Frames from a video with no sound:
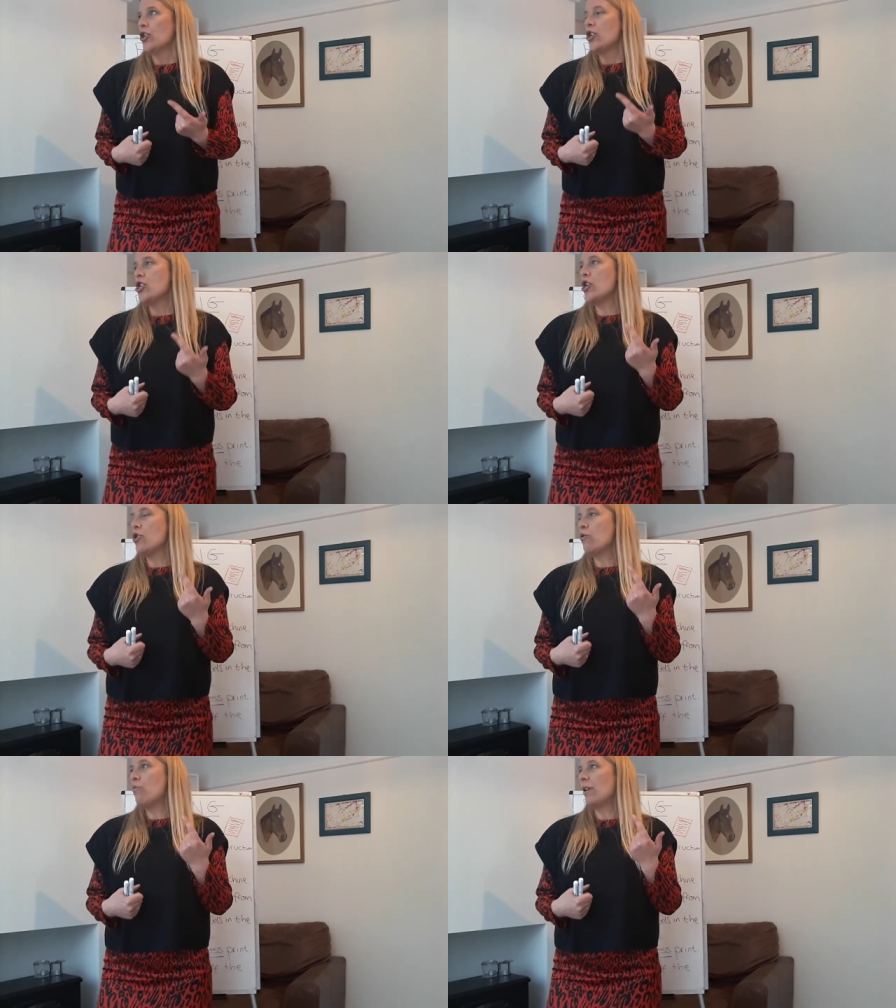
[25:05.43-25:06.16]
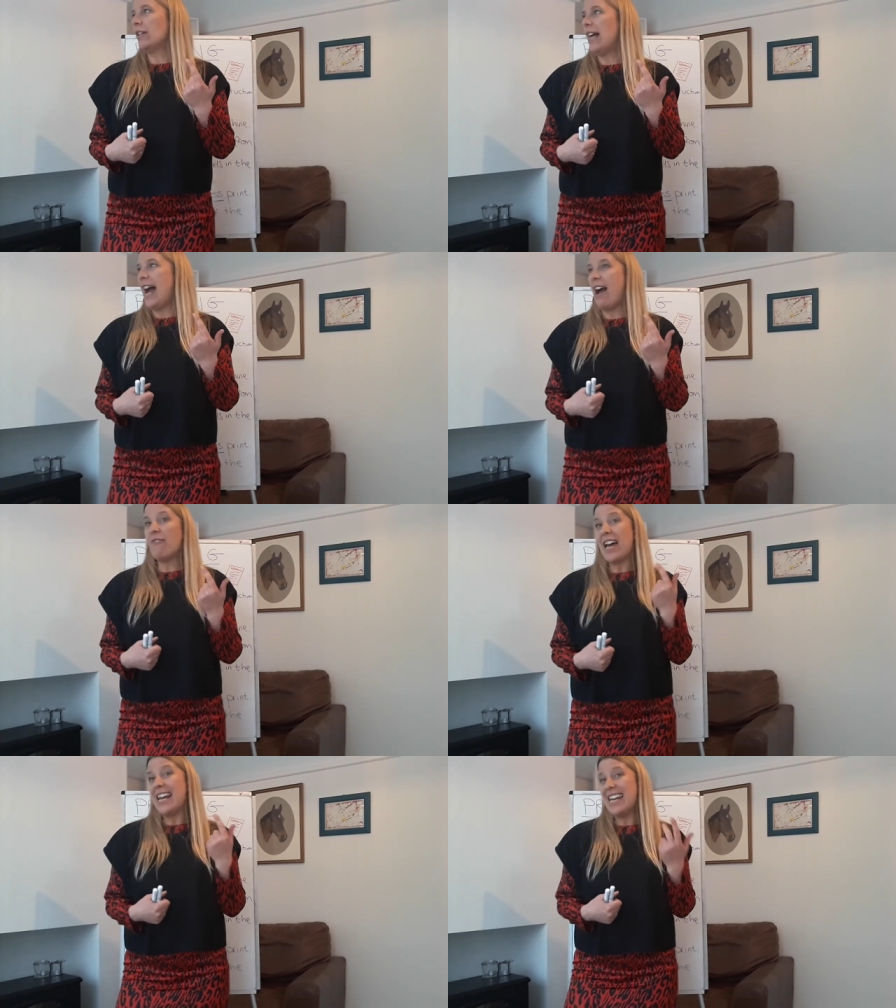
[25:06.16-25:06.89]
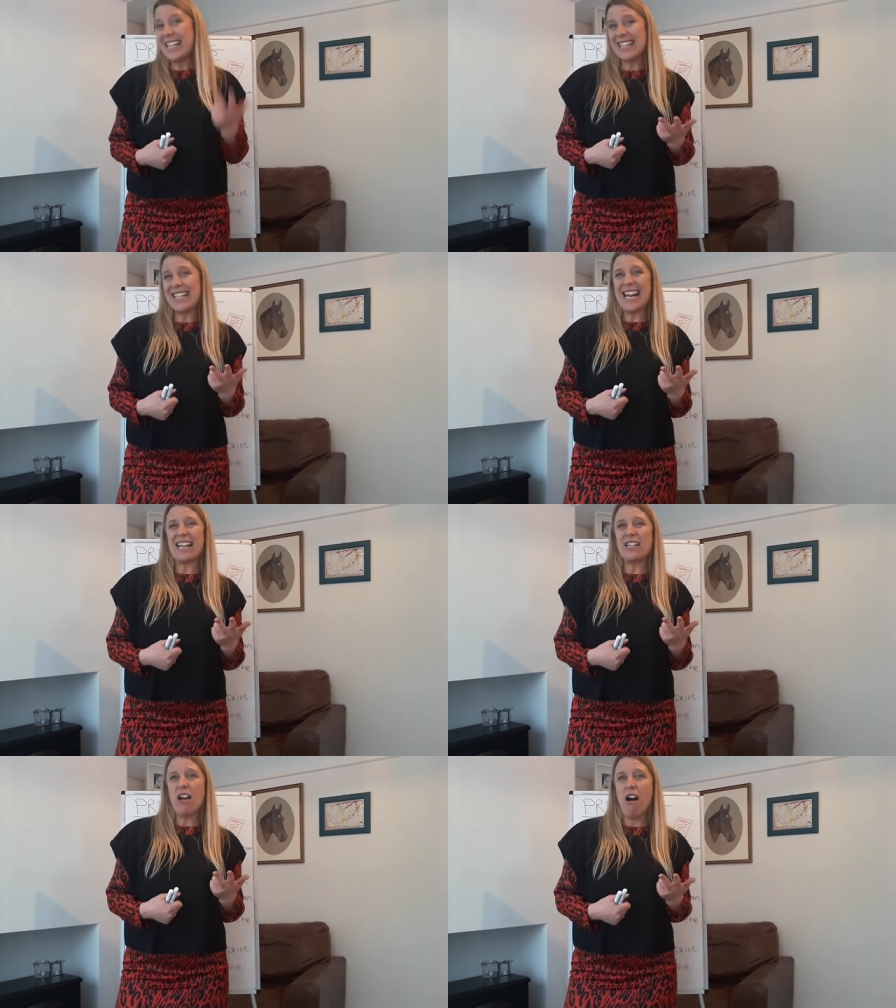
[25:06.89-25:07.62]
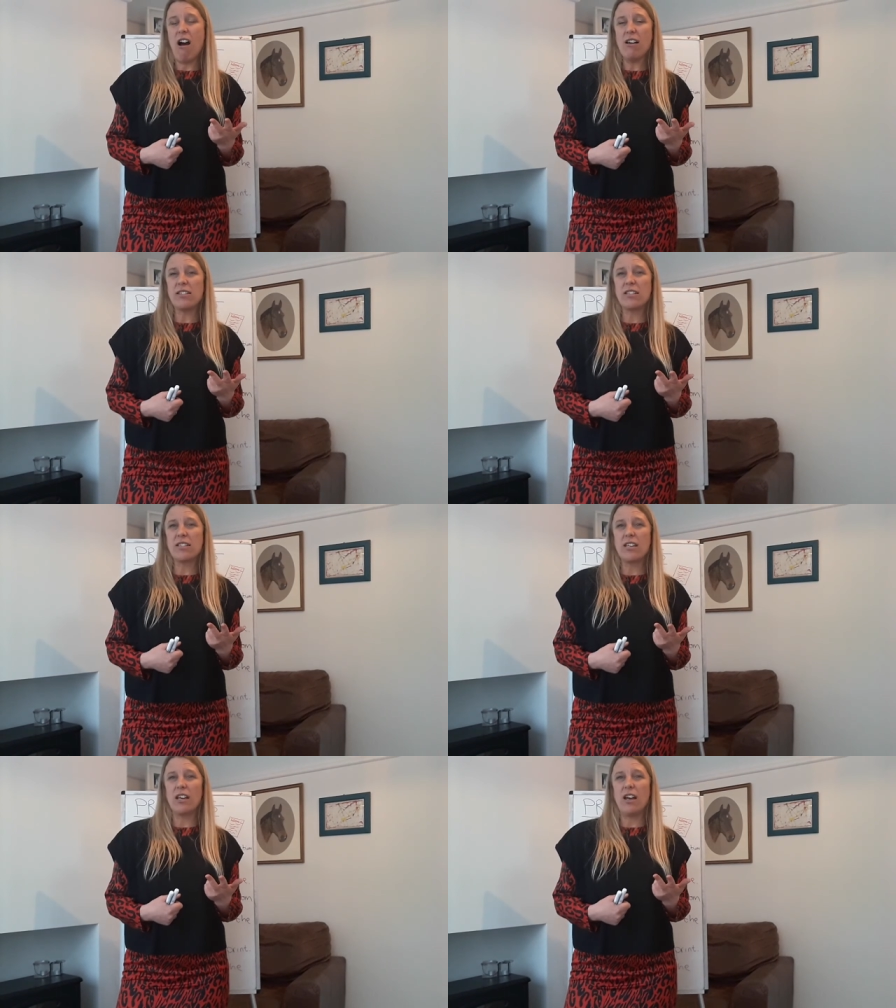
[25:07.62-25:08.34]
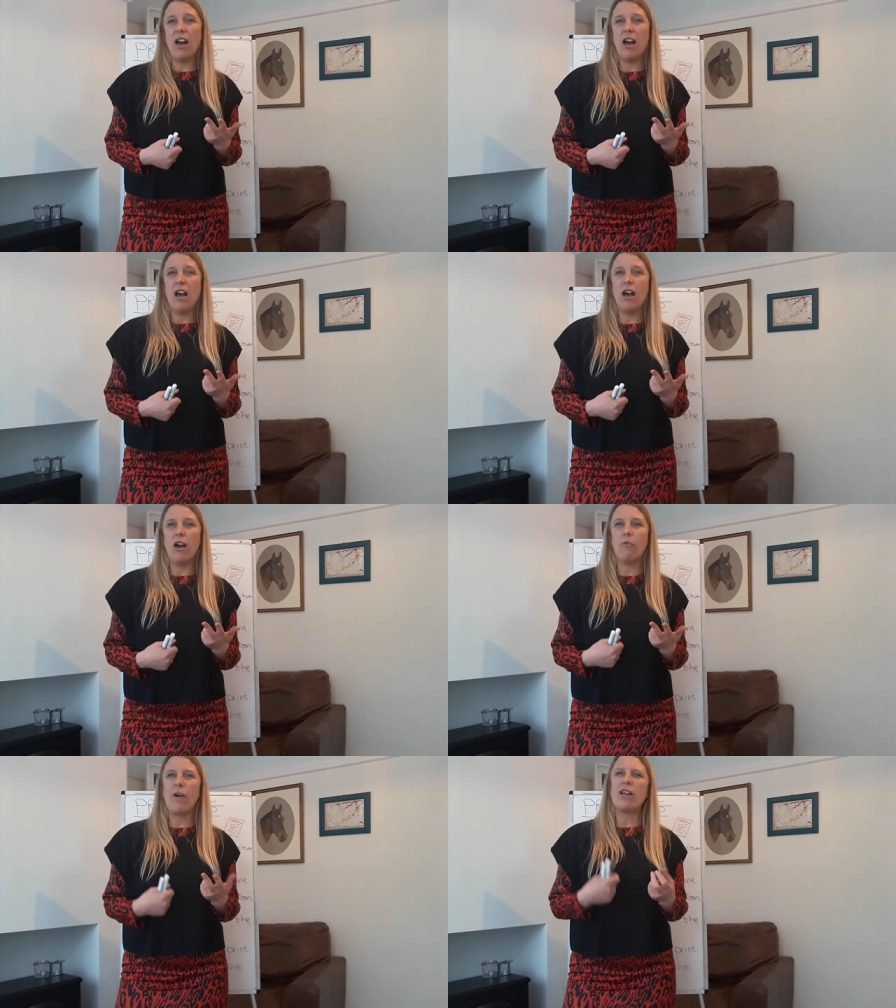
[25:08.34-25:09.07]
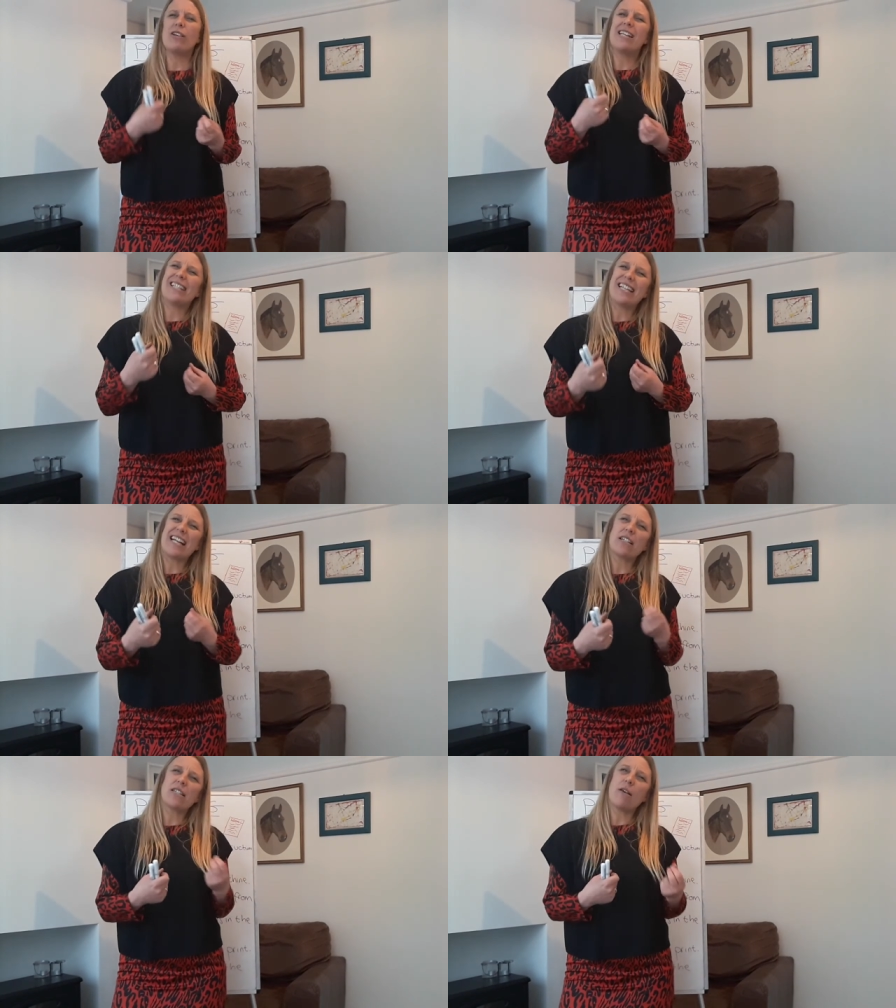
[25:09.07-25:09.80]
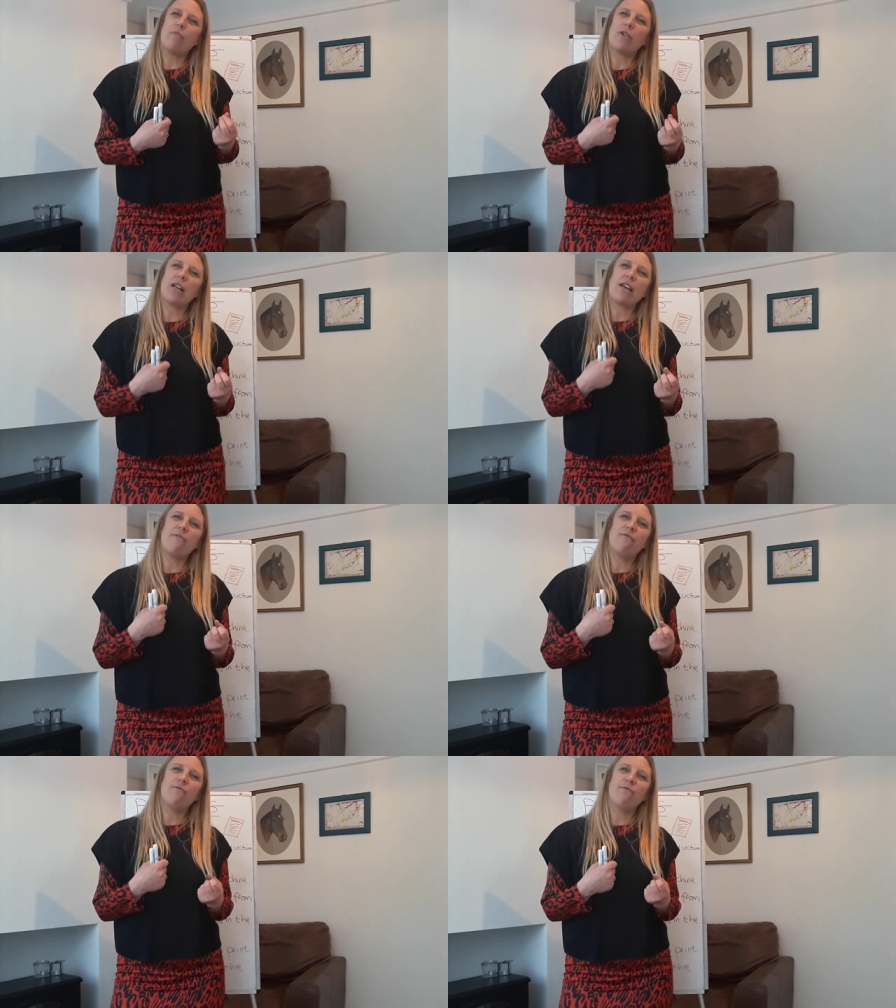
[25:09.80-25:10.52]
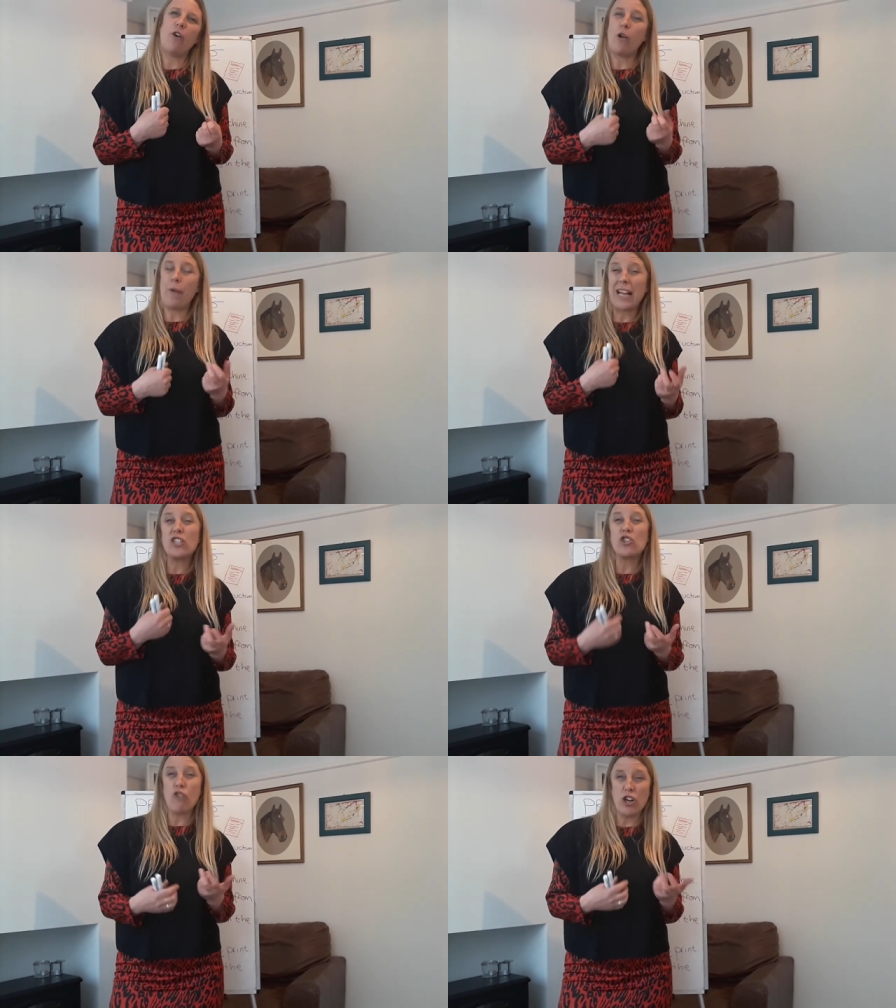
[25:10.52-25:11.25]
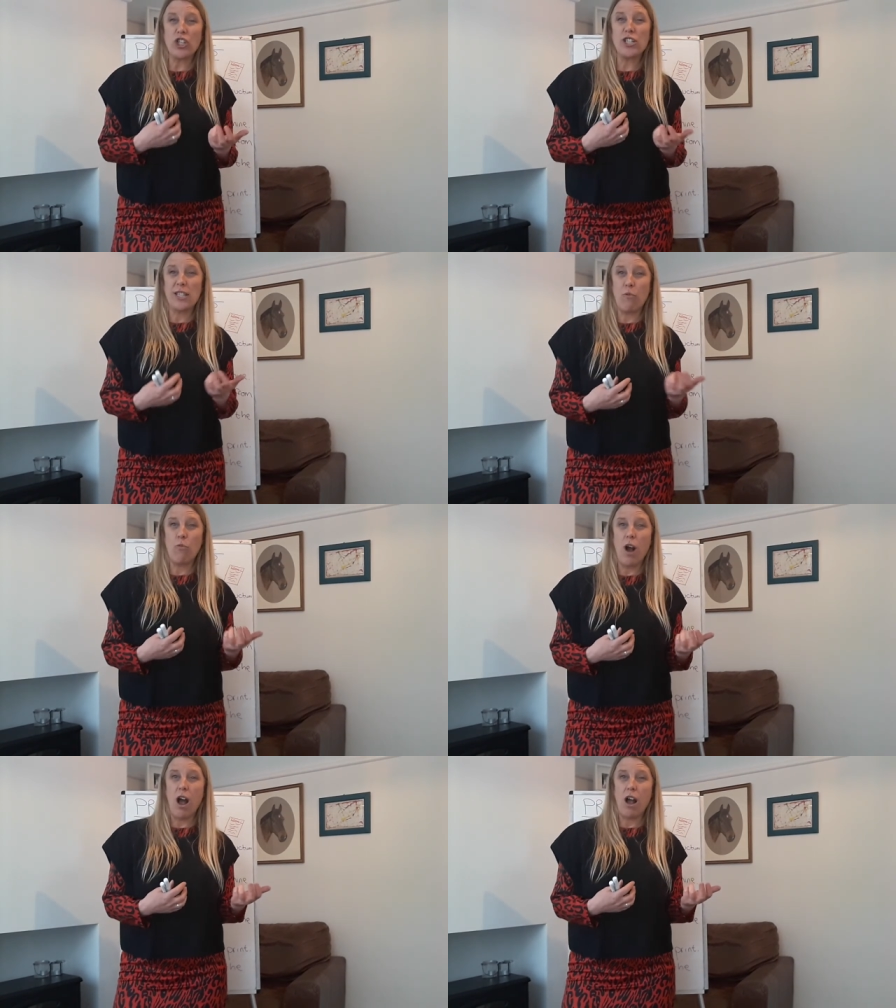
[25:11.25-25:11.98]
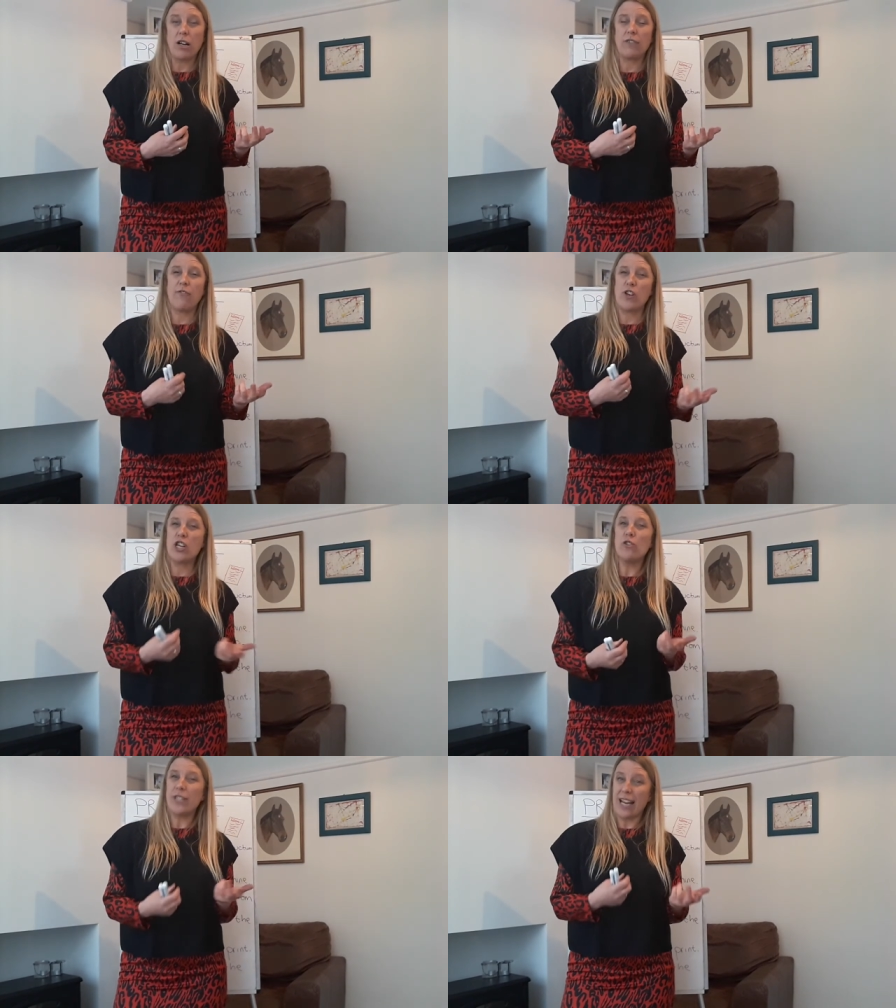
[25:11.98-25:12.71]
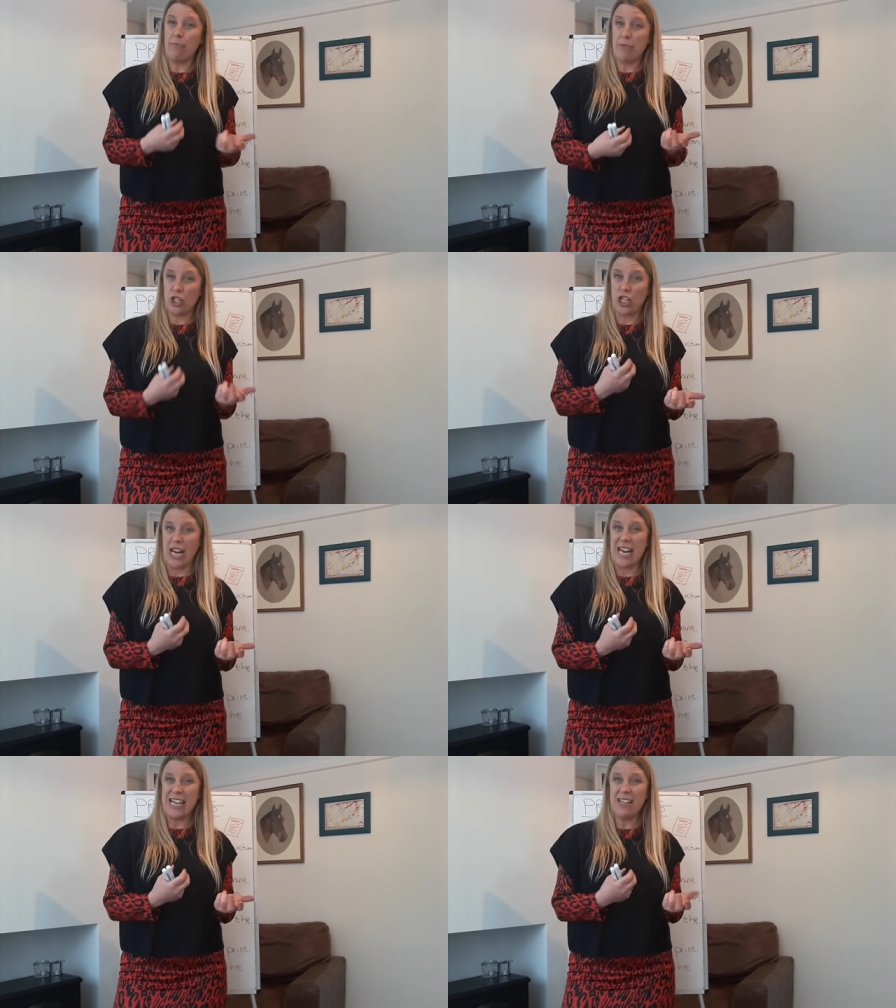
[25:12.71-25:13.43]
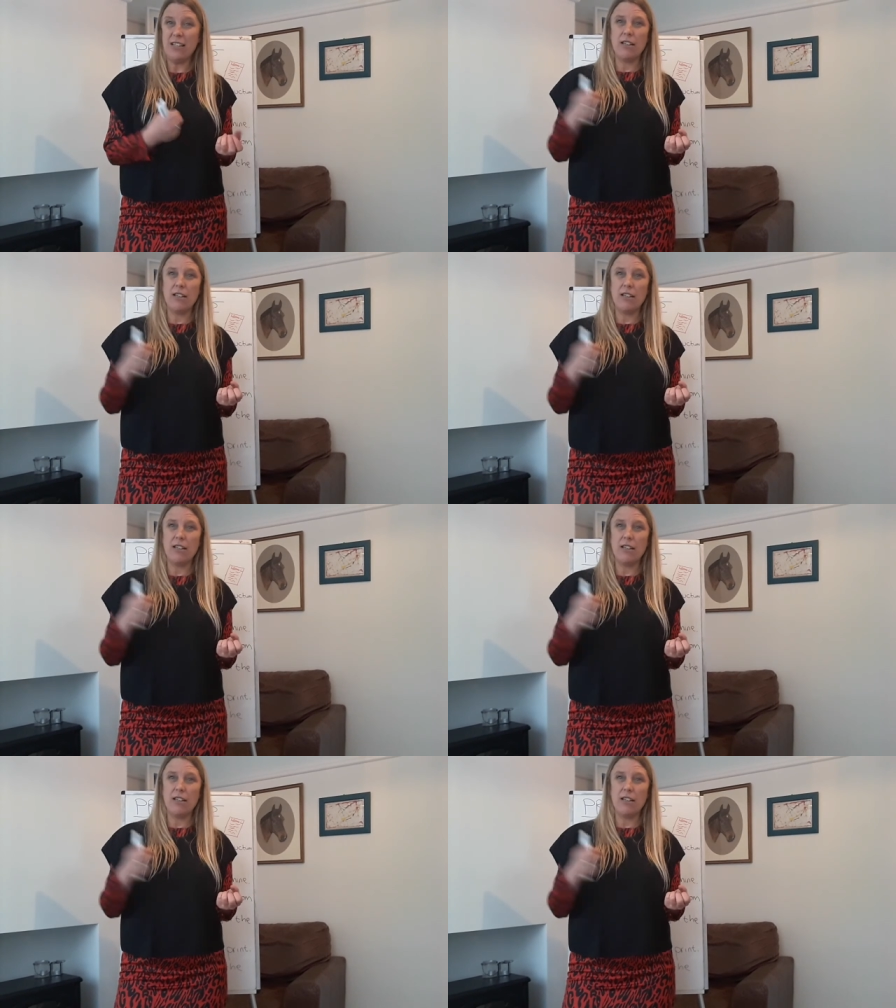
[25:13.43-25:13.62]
You will have a listening task where you're listening to somebody following instructions at work for using a machine,